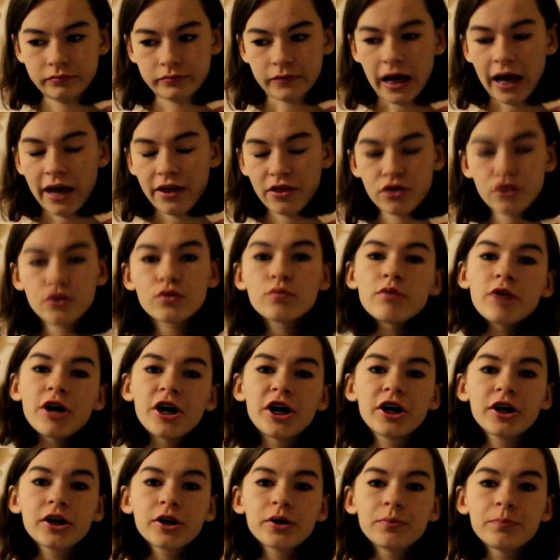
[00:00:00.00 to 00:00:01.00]
at Thorpe
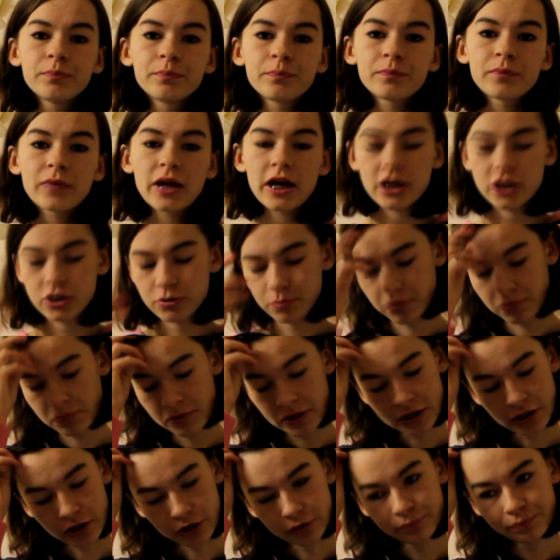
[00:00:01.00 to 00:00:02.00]
Park, as you
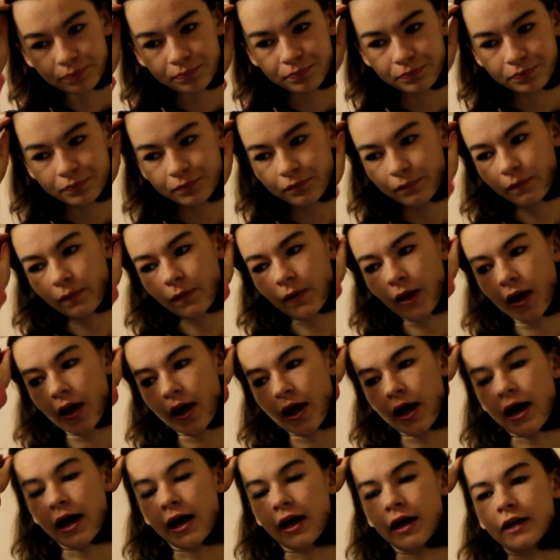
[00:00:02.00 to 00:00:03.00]
probably know,
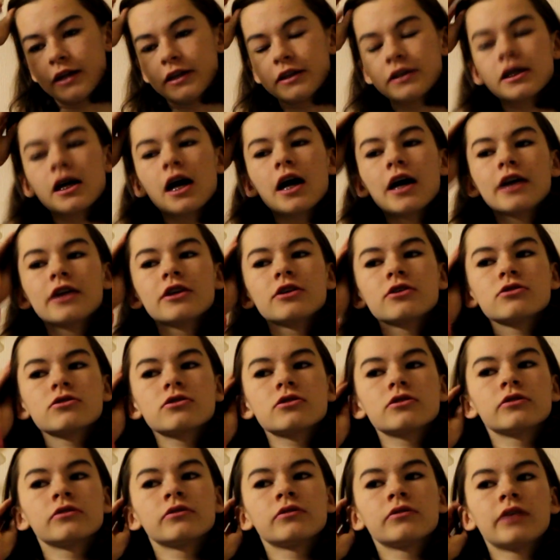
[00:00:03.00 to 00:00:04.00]
and I
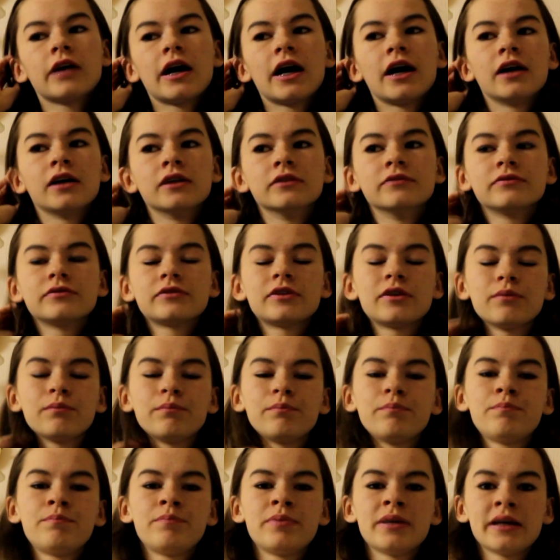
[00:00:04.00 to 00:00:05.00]
used to have the
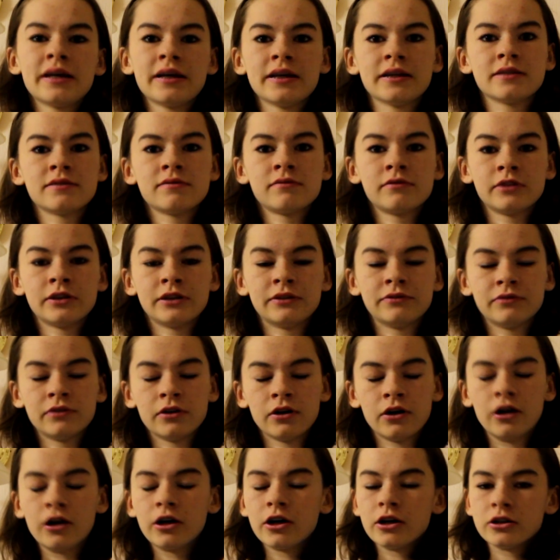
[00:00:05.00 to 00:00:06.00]
biggest fear of
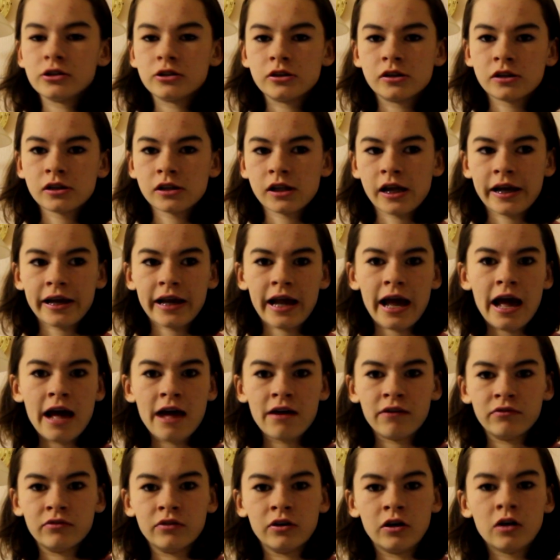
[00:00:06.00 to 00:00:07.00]
roller coasters like
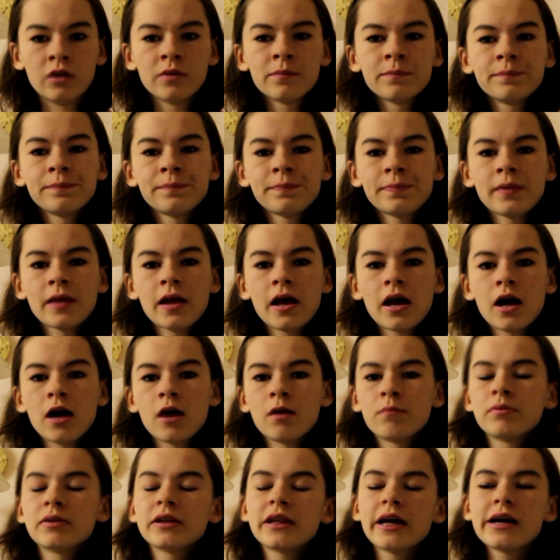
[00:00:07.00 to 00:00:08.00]
ever.
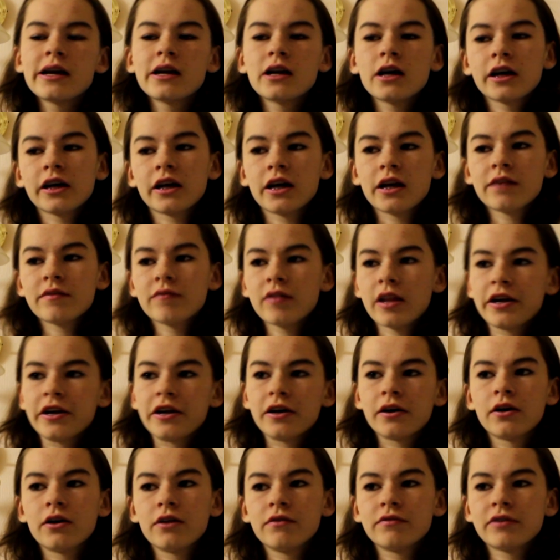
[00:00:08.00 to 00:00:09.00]
But then I kind of
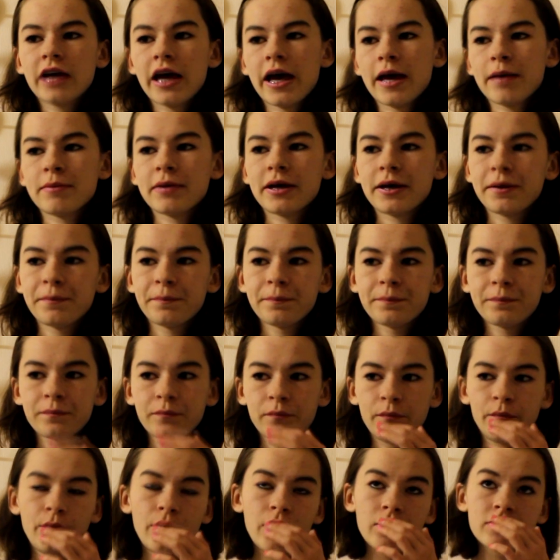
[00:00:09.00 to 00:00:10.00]
like overcame it
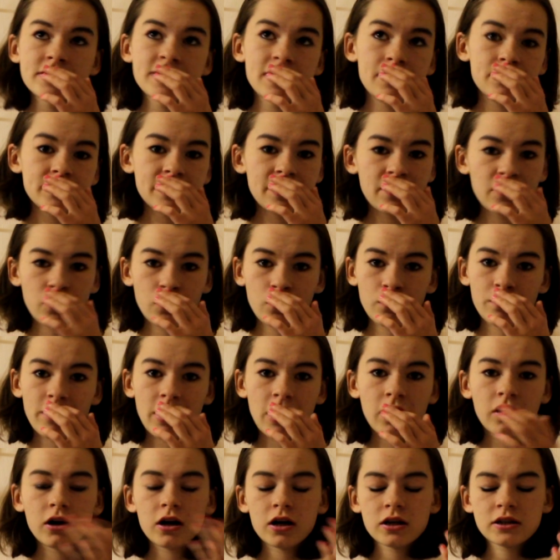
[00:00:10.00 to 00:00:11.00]
whilst I was at Thorpe
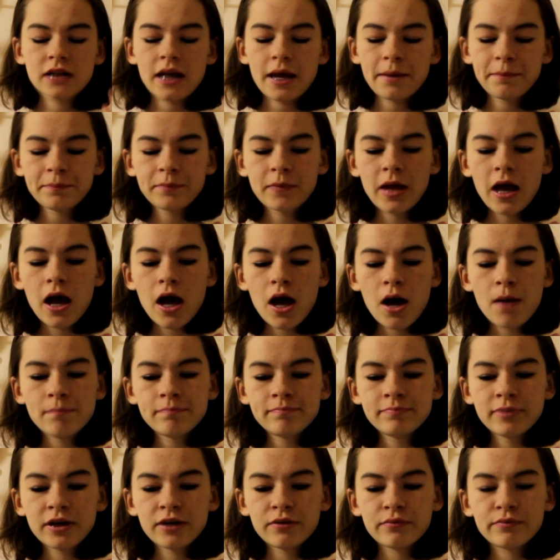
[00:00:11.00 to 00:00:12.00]
Park last time.
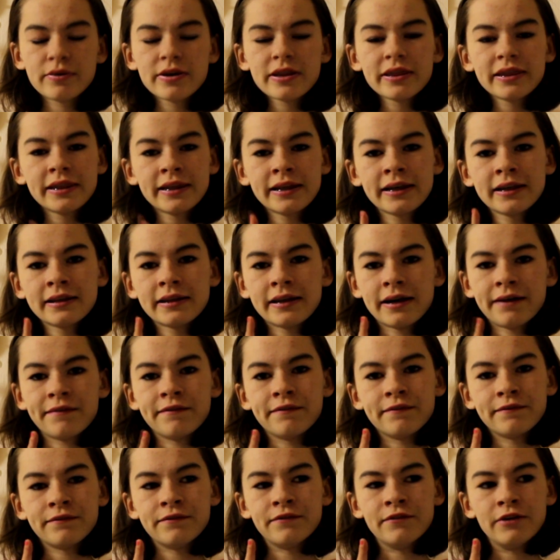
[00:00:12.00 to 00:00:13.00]
But one thing that
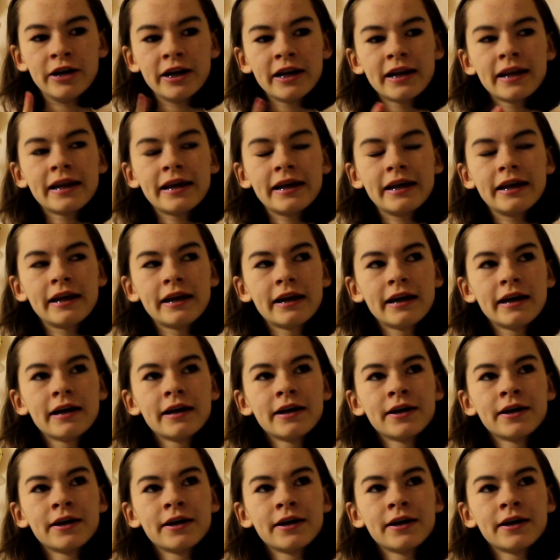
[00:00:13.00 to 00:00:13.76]
really